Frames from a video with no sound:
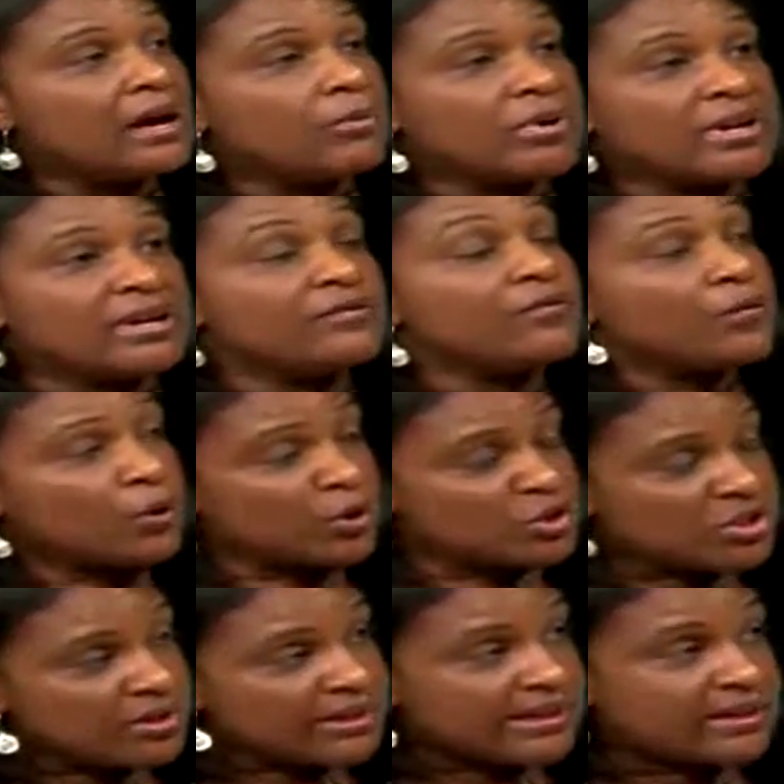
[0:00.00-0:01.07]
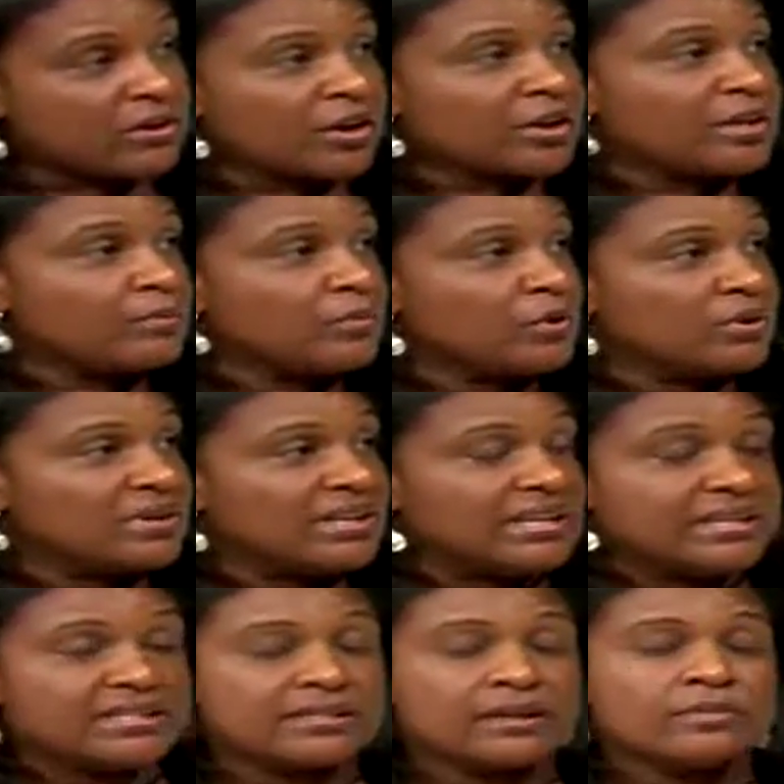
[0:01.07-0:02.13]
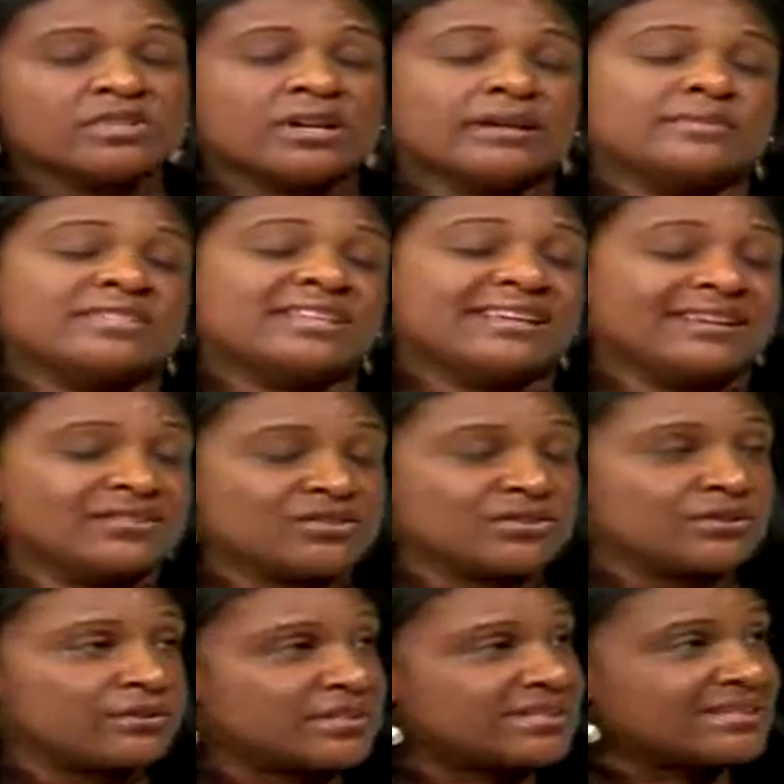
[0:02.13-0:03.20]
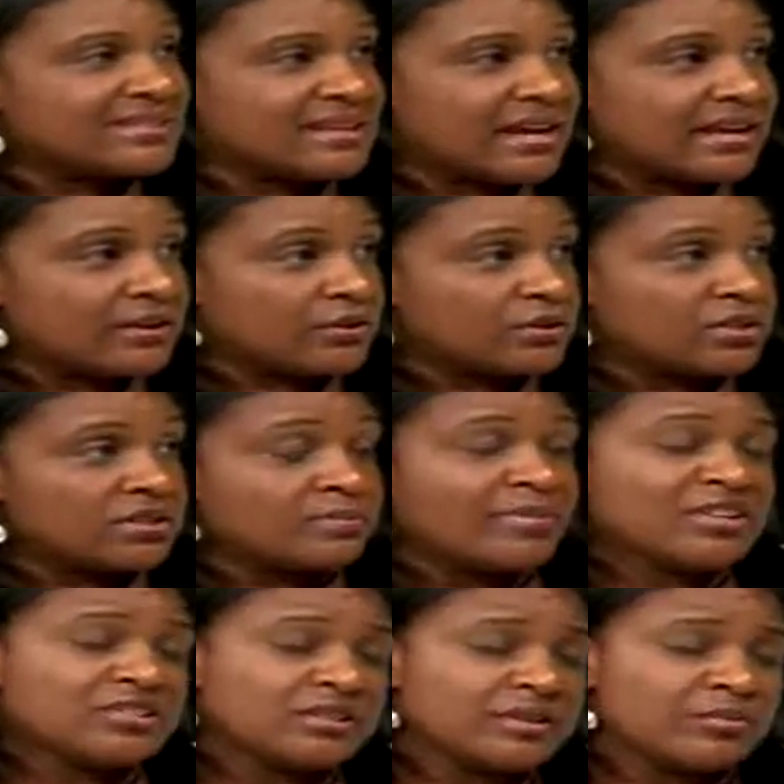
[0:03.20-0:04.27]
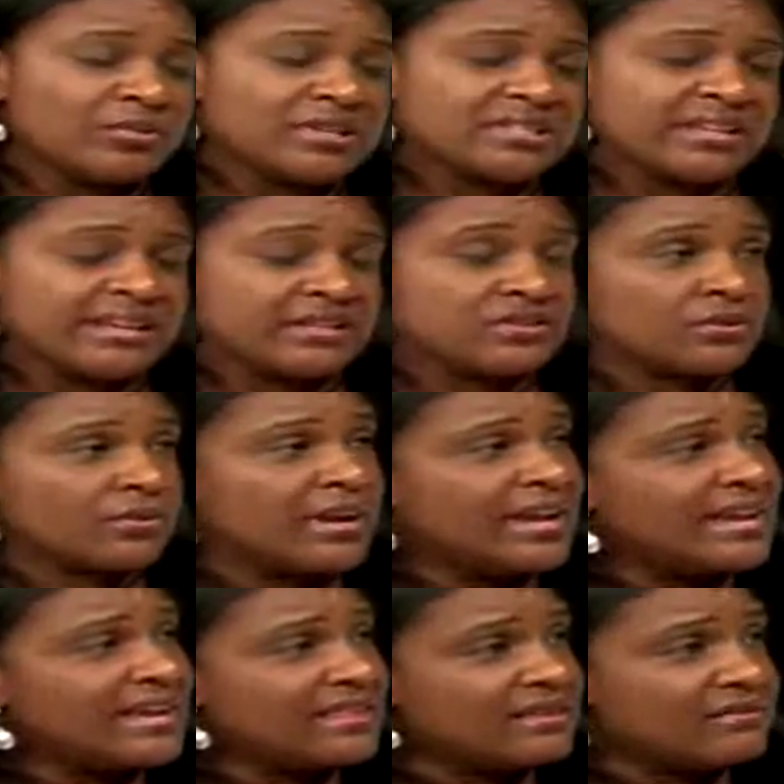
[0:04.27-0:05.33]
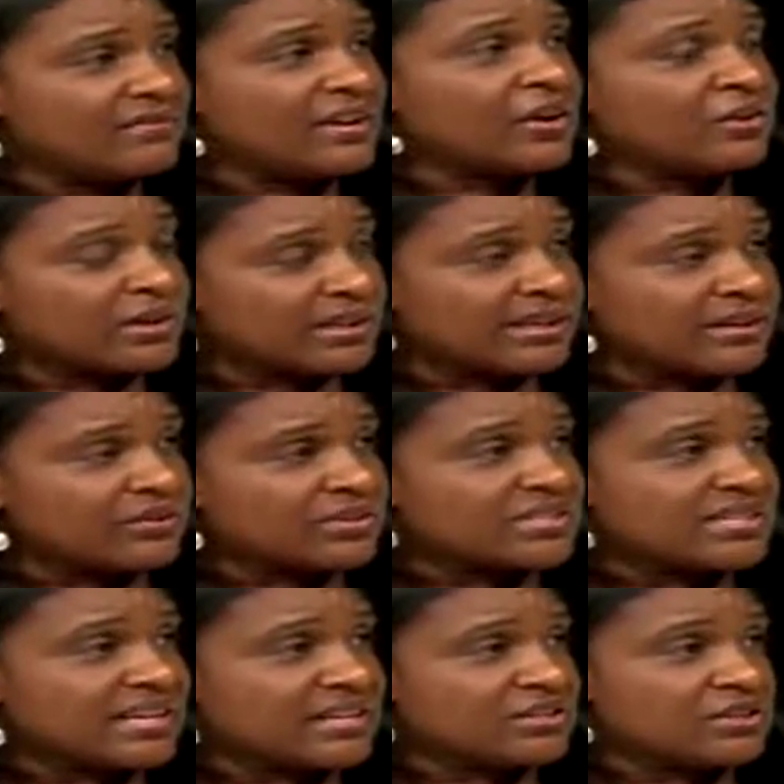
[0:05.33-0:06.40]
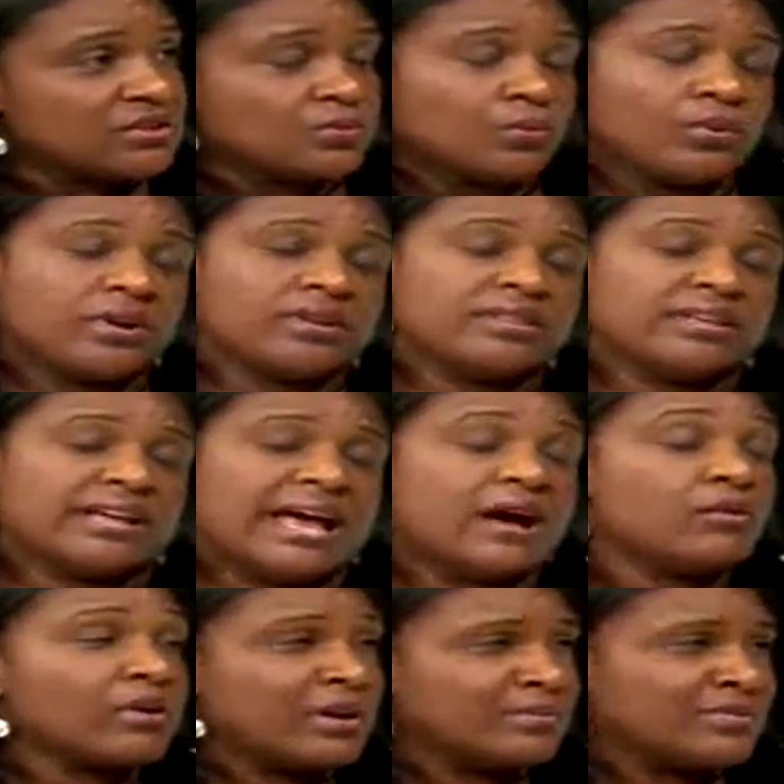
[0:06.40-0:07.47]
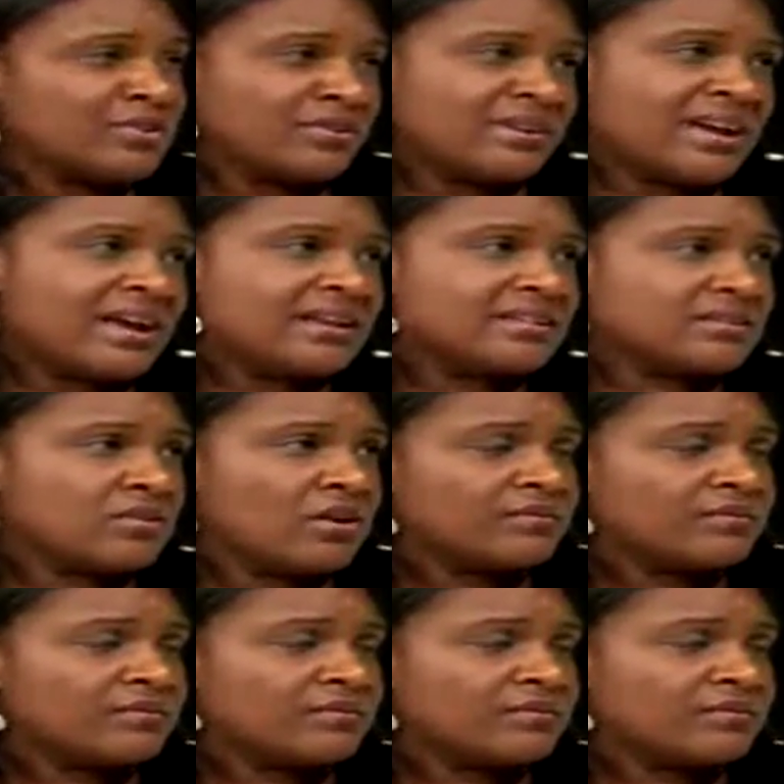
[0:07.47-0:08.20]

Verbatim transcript: But unfortunately, in our community, sometimes cancer isn't diagnosed, especially breast cancer, in the very later stages right. where the outcomes are not as mm -hmm.